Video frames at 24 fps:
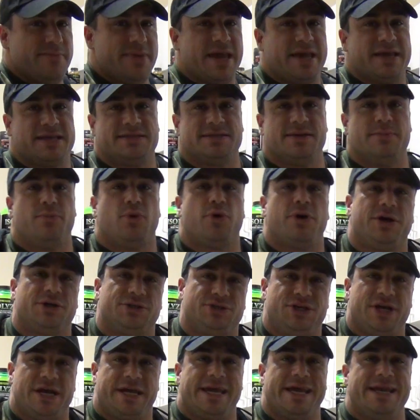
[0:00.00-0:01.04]
making some
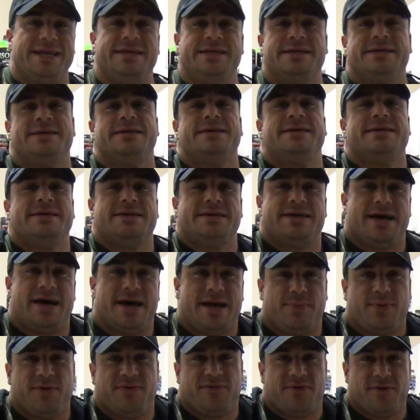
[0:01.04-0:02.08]
boiled chicken.
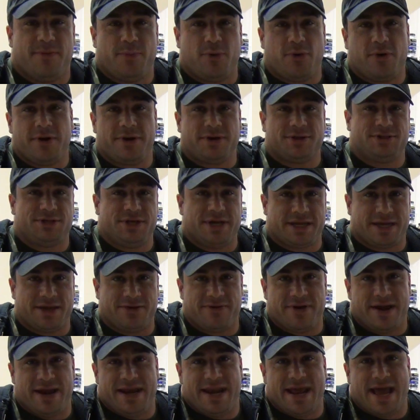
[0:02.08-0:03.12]
I prefer boiled chicken
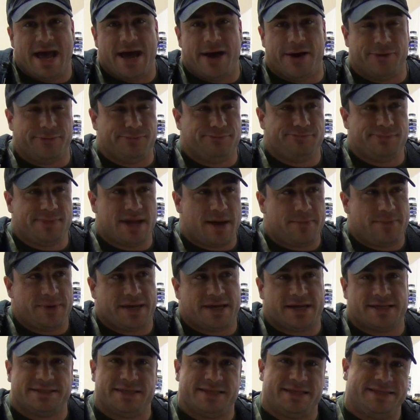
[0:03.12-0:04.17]
right now, not
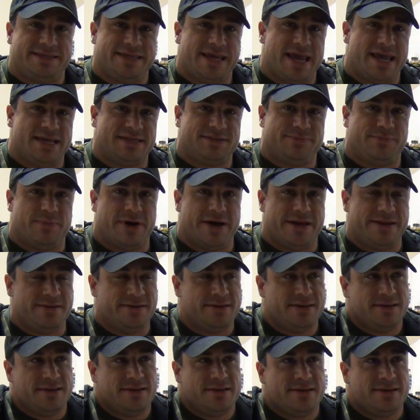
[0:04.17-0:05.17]
because of the taste, but